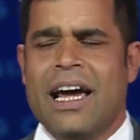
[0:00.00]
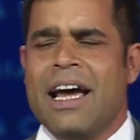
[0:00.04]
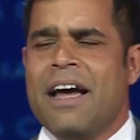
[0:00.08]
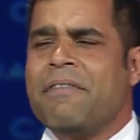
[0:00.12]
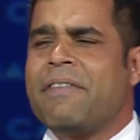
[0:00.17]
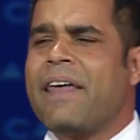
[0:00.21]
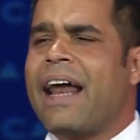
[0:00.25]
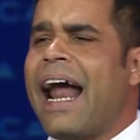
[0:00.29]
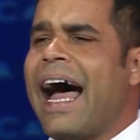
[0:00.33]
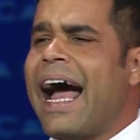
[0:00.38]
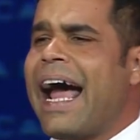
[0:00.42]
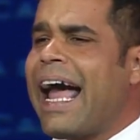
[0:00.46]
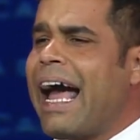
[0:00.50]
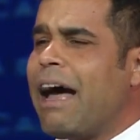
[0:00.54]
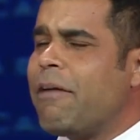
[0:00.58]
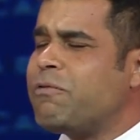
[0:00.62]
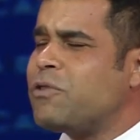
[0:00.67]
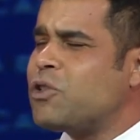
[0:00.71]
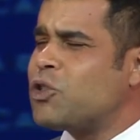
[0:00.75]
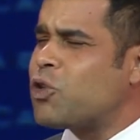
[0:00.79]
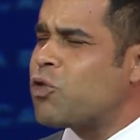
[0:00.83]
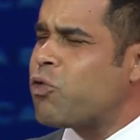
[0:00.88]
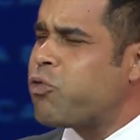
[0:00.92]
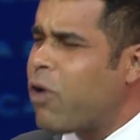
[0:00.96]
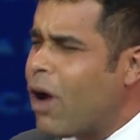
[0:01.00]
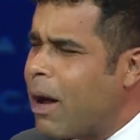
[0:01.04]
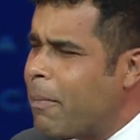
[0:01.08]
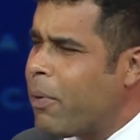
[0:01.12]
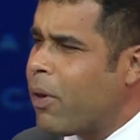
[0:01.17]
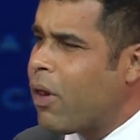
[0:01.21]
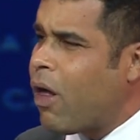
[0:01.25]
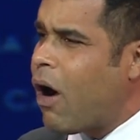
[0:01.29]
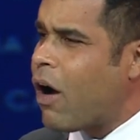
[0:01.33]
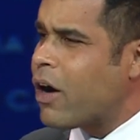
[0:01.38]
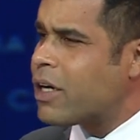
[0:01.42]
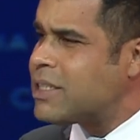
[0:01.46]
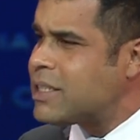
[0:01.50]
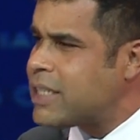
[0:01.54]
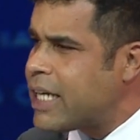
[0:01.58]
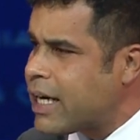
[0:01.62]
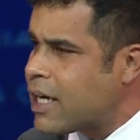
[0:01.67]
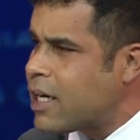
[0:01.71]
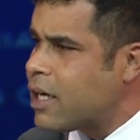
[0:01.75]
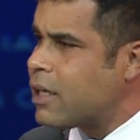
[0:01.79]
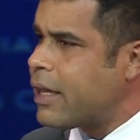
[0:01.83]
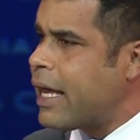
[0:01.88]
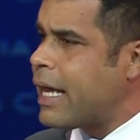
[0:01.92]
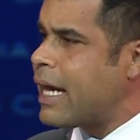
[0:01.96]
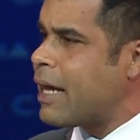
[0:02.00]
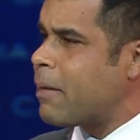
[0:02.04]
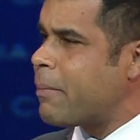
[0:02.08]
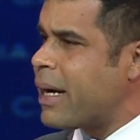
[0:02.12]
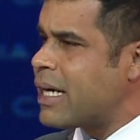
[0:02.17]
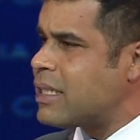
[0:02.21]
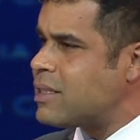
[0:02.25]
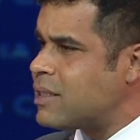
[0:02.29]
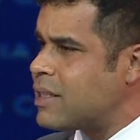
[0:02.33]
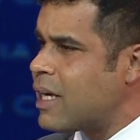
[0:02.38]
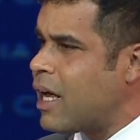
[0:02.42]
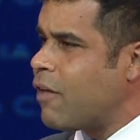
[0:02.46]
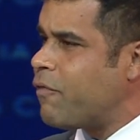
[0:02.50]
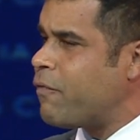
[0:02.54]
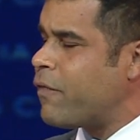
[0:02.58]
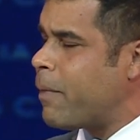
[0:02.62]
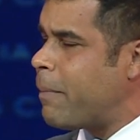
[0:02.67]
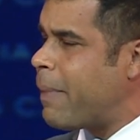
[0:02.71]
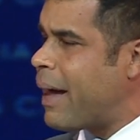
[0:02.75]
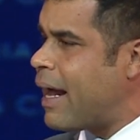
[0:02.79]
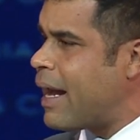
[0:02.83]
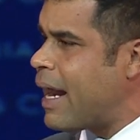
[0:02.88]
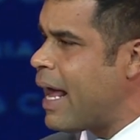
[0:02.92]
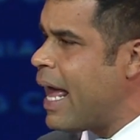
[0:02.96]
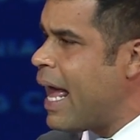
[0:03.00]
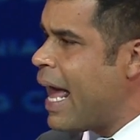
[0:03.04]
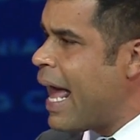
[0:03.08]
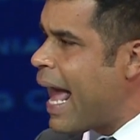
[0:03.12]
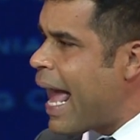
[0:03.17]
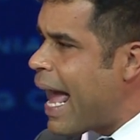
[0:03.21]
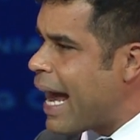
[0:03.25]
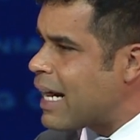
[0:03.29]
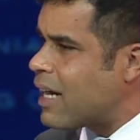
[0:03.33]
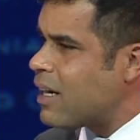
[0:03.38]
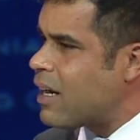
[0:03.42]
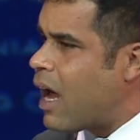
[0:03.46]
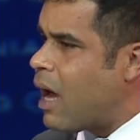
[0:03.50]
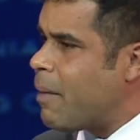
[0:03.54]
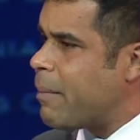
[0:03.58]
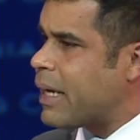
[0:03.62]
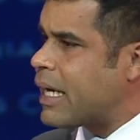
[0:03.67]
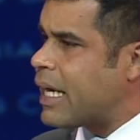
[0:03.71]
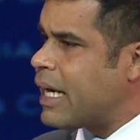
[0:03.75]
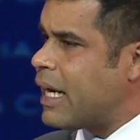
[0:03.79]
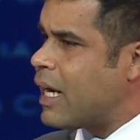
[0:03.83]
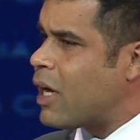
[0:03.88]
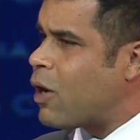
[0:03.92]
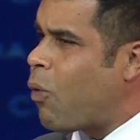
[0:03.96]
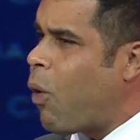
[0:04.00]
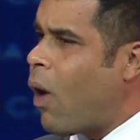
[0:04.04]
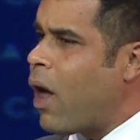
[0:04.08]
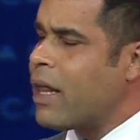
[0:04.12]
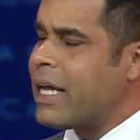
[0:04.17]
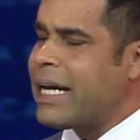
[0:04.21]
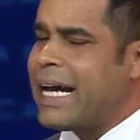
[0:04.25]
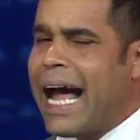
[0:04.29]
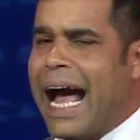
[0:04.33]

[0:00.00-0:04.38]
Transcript: that I have trouble articulating myself about economic inequality.